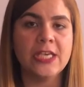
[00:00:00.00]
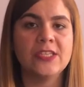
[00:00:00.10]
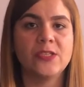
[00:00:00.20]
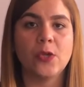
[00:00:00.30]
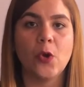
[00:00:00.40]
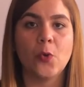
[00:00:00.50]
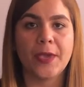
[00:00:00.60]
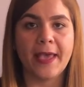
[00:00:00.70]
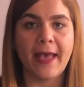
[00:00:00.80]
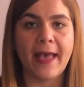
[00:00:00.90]
So
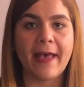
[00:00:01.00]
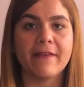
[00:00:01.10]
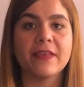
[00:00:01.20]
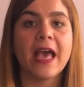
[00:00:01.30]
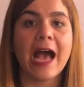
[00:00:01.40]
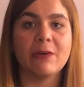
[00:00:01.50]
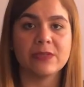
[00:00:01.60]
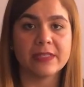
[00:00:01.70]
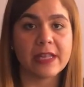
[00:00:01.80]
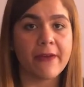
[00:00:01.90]
we have
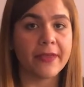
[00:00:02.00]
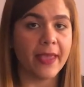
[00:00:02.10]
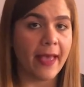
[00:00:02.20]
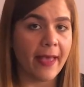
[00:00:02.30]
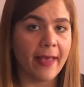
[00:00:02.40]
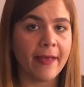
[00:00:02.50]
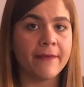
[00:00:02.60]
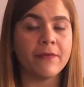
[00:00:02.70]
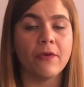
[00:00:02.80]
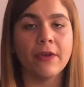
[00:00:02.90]
auxiliary
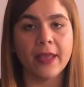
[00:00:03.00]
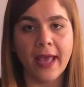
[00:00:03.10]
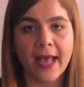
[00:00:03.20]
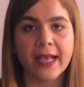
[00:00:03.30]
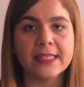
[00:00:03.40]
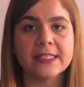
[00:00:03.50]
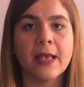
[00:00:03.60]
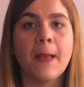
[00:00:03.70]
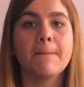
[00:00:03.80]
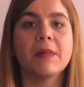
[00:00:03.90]
have or has
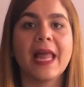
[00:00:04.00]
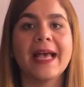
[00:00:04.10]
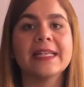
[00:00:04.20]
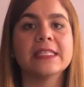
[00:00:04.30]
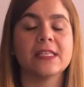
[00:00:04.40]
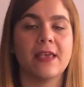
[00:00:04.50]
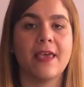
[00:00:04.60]
plus